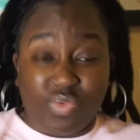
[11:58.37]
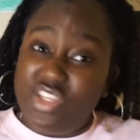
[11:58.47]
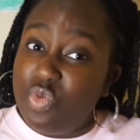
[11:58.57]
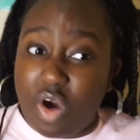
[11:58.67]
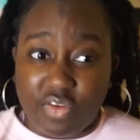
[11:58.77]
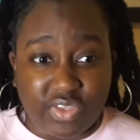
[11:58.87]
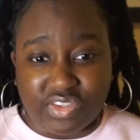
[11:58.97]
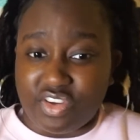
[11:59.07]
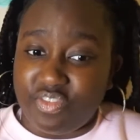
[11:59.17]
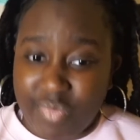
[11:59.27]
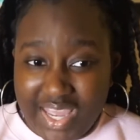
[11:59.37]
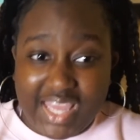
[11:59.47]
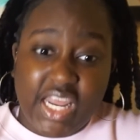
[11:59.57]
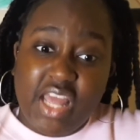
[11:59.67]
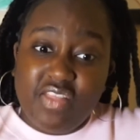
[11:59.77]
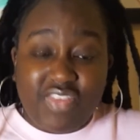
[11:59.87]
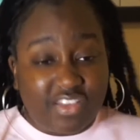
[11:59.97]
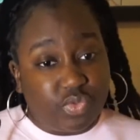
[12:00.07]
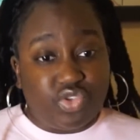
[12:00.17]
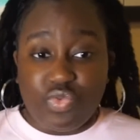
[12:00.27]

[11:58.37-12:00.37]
when you off this earth, man. That's what you